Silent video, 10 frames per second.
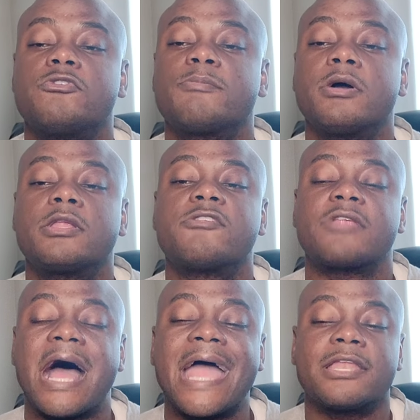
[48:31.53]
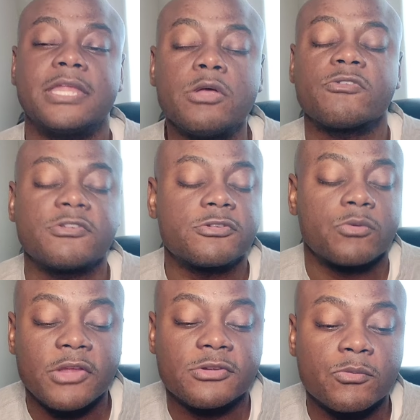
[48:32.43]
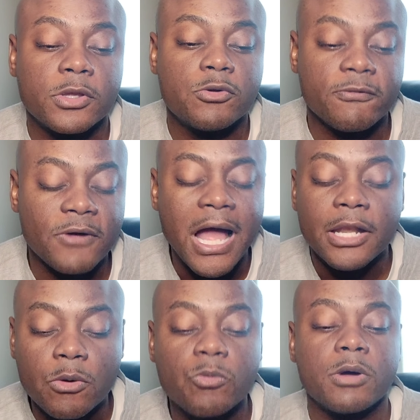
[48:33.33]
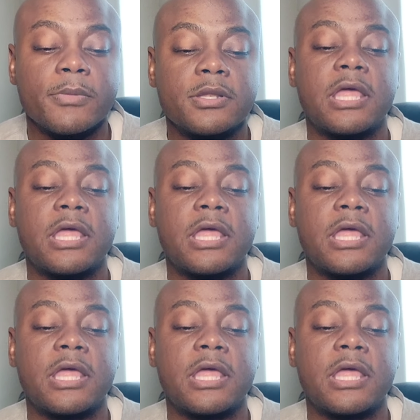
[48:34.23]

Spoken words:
but it's an ideal situation when you find a woman